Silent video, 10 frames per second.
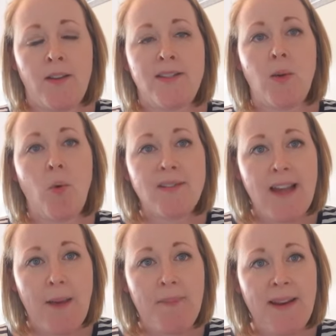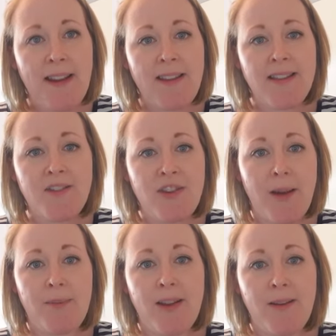So what's happening in this
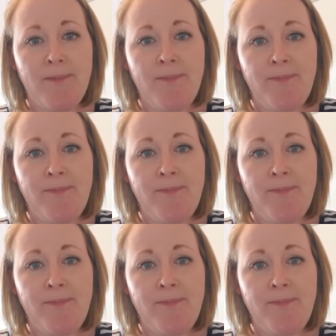chapter?